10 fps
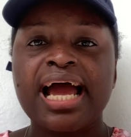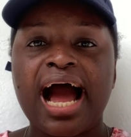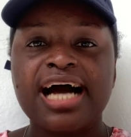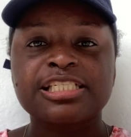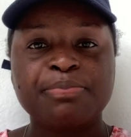
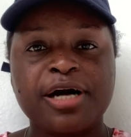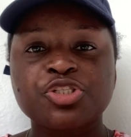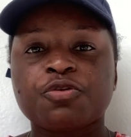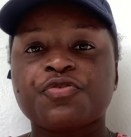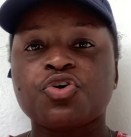as part
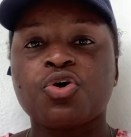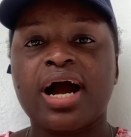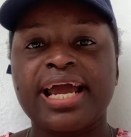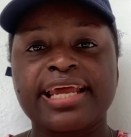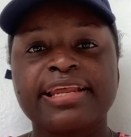of your
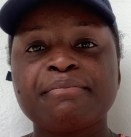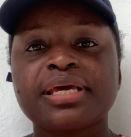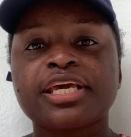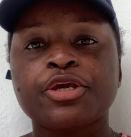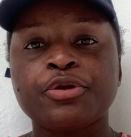academic,
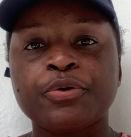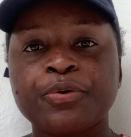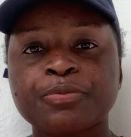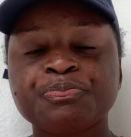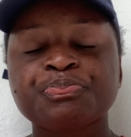you
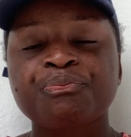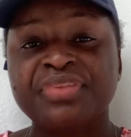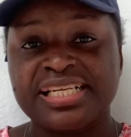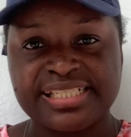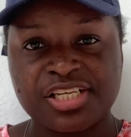know,
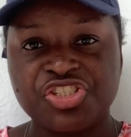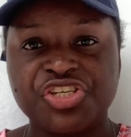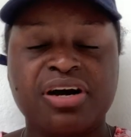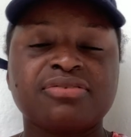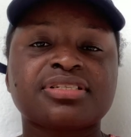
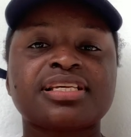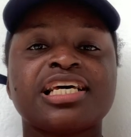essentials.